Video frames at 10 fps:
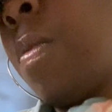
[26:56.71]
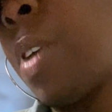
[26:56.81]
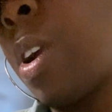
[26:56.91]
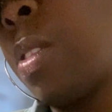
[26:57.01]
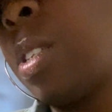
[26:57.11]

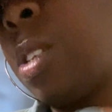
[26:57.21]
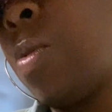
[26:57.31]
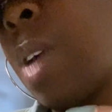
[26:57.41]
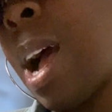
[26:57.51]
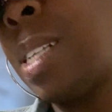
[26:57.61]
For others of
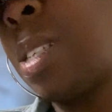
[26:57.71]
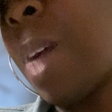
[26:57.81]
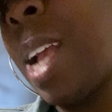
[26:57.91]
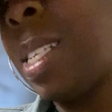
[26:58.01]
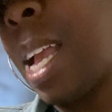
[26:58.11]
you guys,
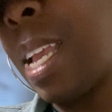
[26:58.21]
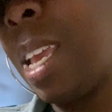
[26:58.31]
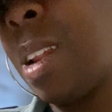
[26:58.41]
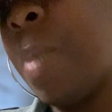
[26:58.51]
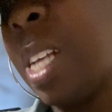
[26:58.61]
somebody's like
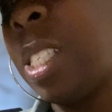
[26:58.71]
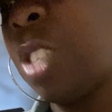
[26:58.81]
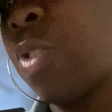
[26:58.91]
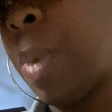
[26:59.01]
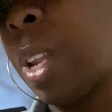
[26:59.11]
getting a
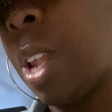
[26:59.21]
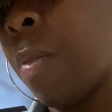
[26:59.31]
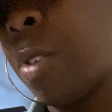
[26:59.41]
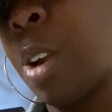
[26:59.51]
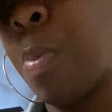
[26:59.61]
message from a
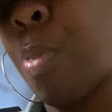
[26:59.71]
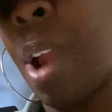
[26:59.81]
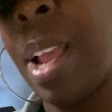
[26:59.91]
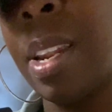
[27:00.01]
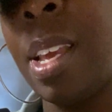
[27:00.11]
lover. They're
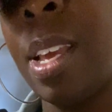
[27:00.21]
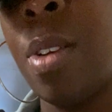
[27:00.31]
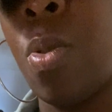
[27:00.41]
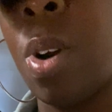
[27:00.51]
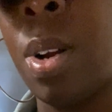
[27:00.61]
pregnant
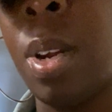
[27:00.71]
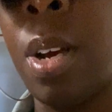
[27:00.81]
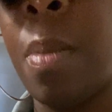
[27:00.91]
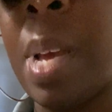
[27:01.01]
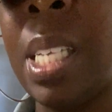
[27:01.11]
or
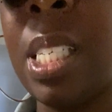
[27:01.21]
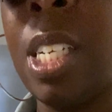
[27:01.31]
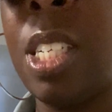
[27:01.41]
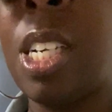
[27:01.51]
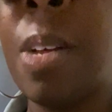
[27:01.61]
look,
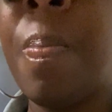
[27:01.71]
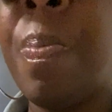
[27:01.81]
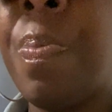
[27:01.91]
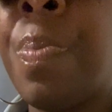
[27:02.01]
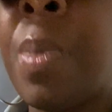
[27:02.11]
message
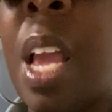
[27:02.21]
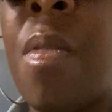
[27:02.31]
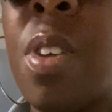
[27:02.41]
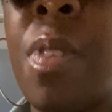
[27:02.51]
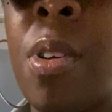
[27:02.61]
in
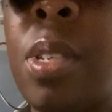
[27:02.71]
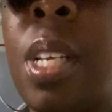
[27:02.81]
reverse